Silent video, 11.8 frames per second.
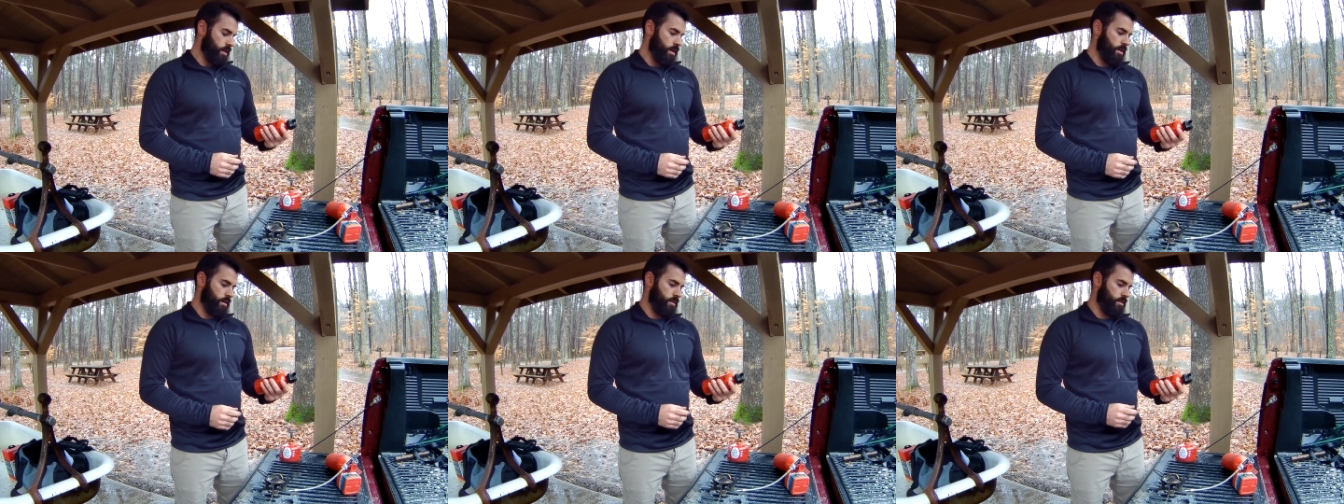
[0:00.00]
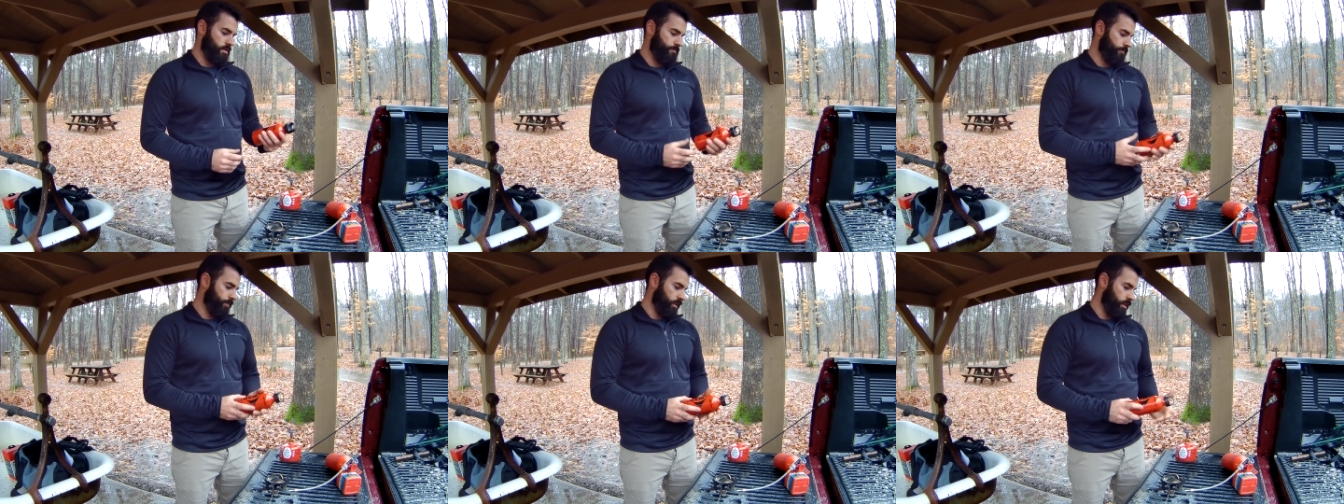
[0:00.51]

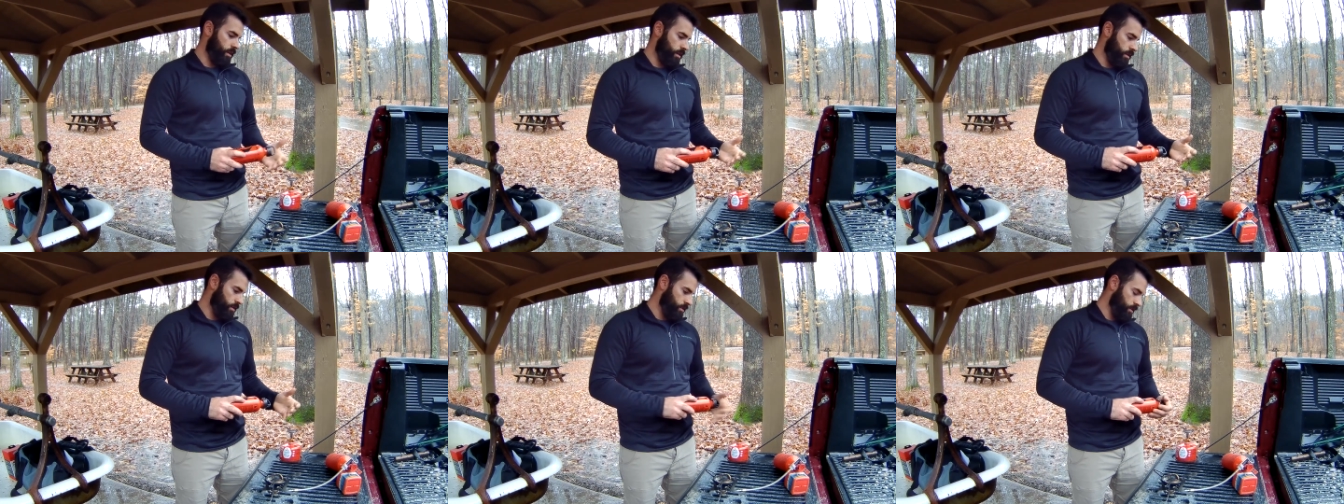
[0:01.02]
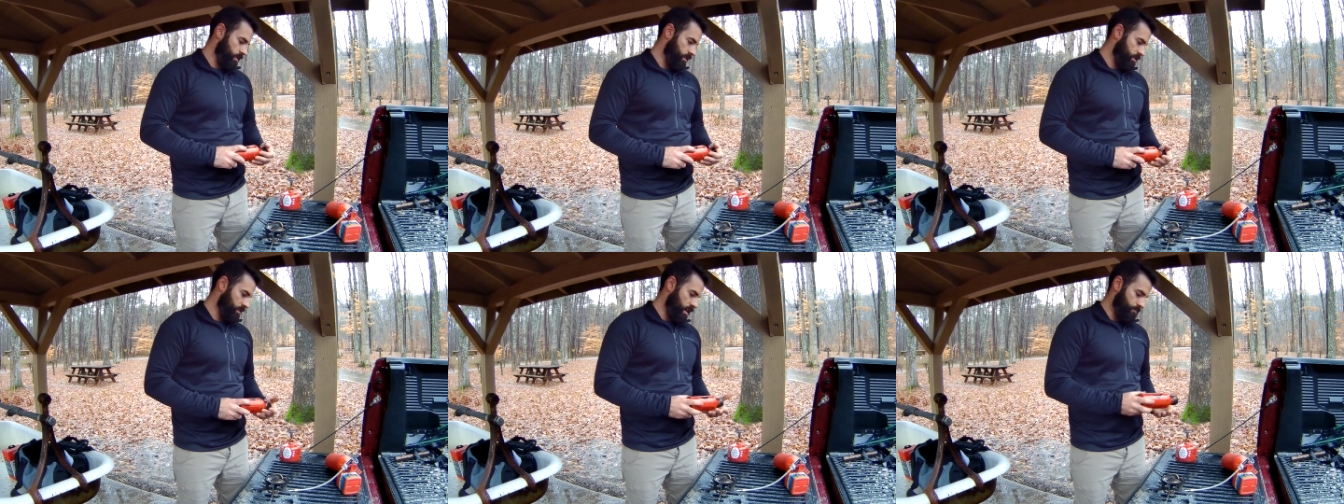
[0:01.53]

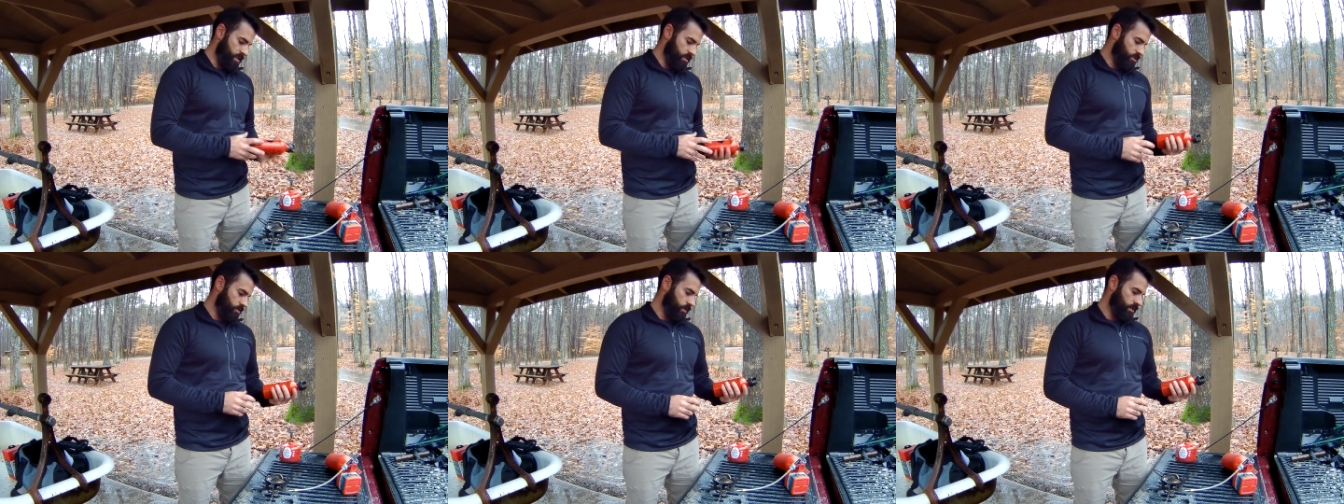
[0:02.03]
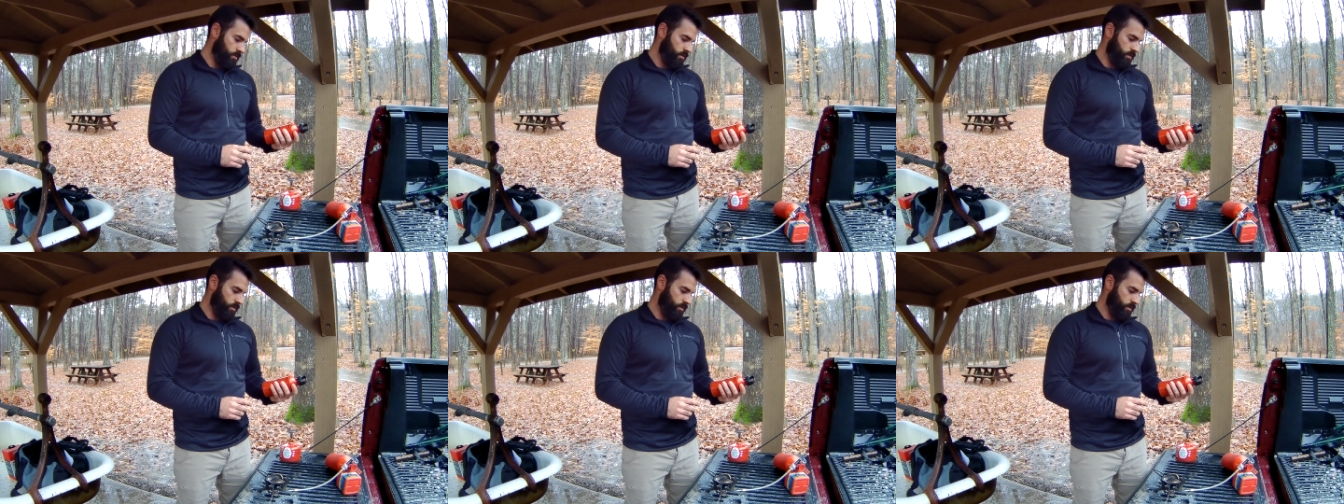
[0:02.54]
Let's hop into it.